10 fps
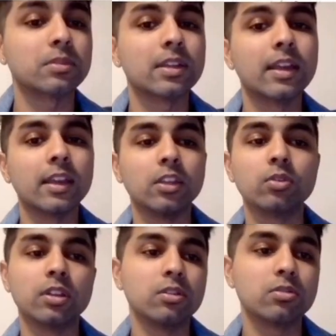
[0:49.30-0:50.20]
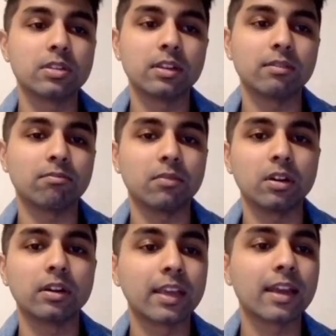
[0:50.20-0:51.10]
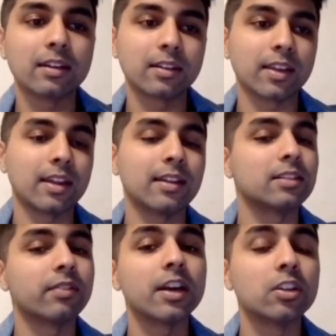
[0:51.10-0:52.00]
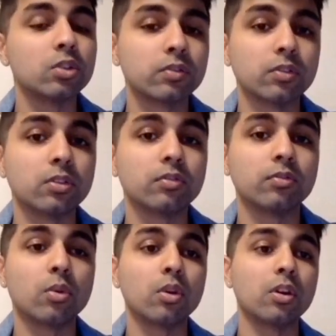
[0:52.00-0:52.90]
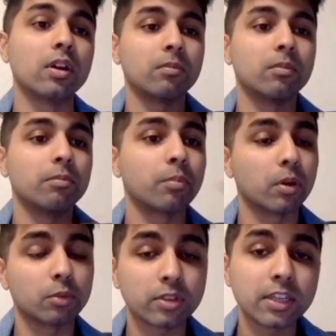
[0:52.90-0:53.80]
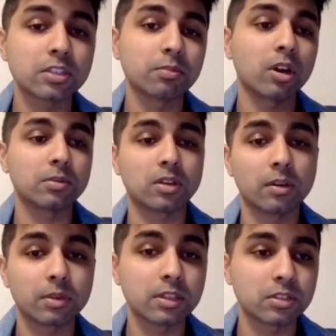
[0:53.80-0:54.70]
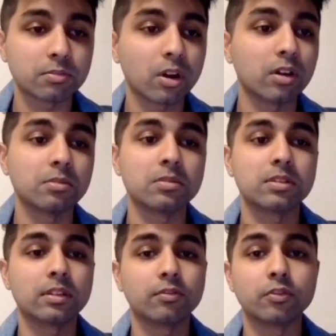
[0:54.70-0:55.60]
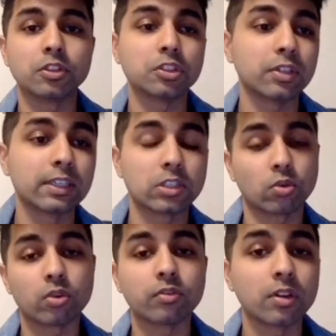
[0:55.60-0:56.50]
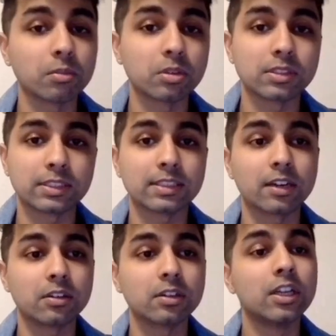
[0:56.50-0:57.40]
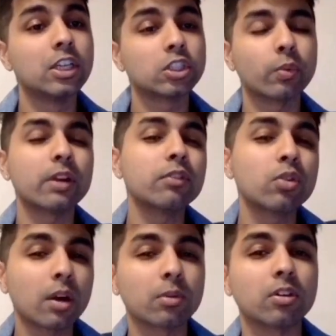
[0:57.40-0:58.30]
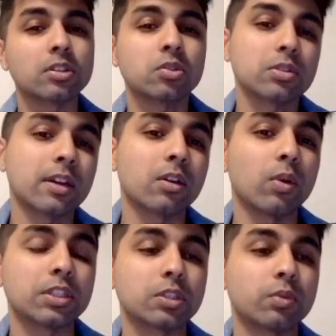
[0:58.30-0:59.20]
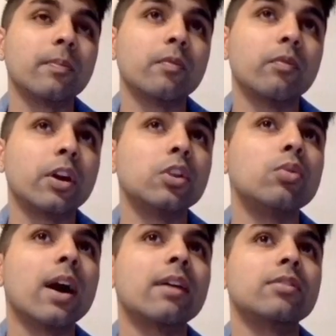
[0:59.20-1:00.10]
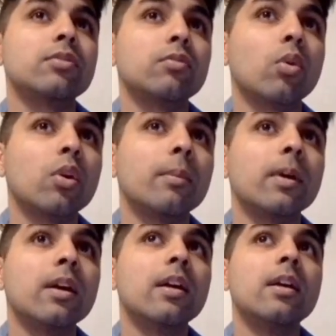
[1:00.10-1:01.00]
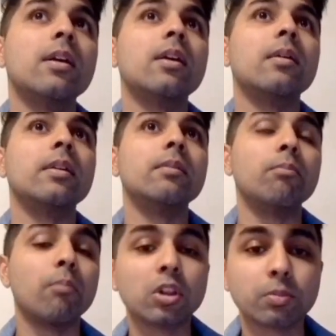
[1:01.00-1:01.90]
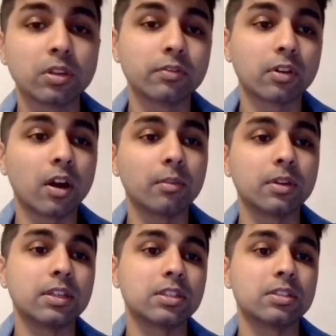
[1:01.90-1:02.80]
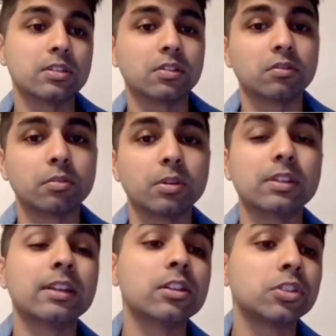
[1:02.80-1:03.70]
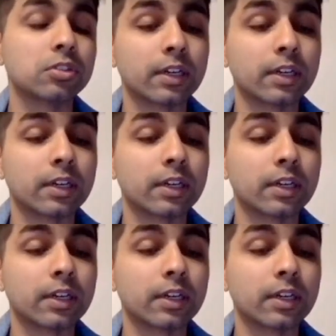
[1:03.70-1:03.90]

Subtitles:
You can use it again and again, and it's very useful for permutation problems, combination problems, for strings or for numbers, etc. So whenever you come across those kind of questions where you have to form multiple different combinations of a particular string